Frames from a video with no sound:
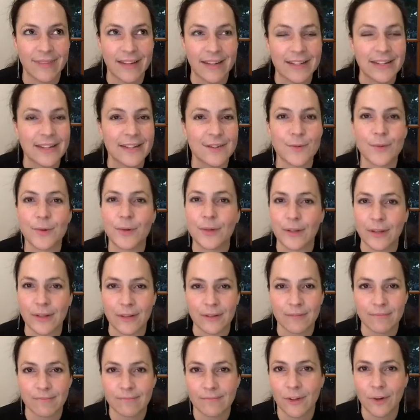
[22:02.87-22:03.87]
does really
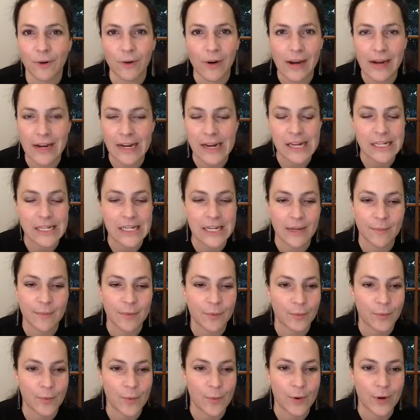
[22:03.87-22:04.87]
great
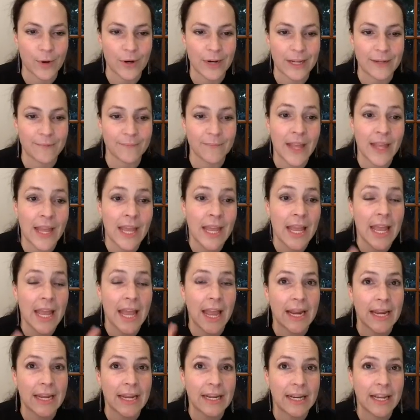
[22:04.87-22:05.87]
in-depth reporting.
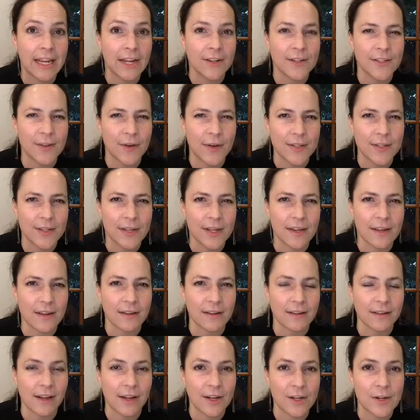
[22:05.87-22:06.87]
And he also has
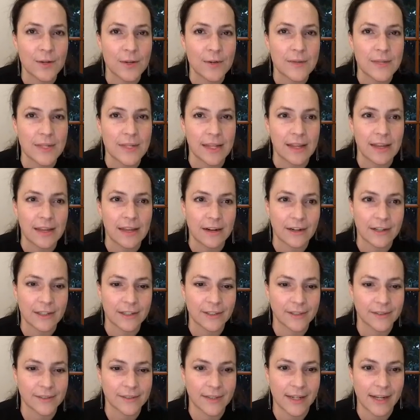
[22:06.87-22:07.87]
a
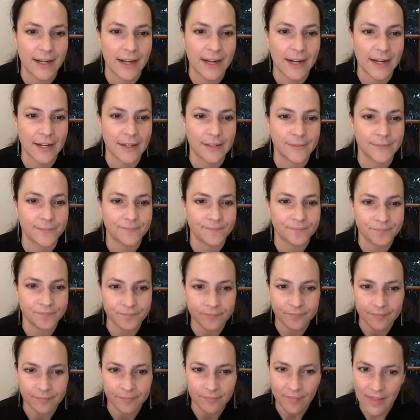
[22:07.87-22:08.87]
newsletter
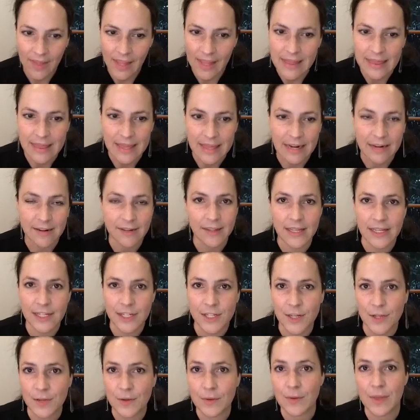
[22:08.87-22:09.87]
that I'll link
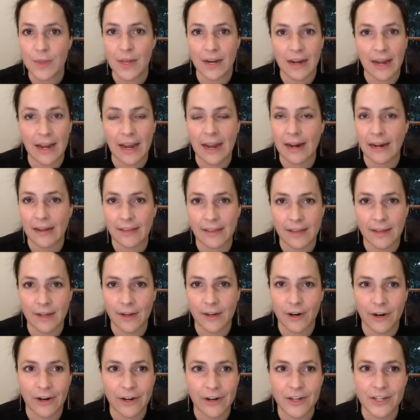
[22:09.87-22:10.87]
to that I highly
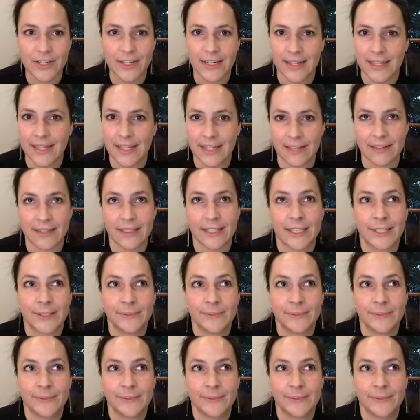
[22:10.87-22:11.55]
encourage. I think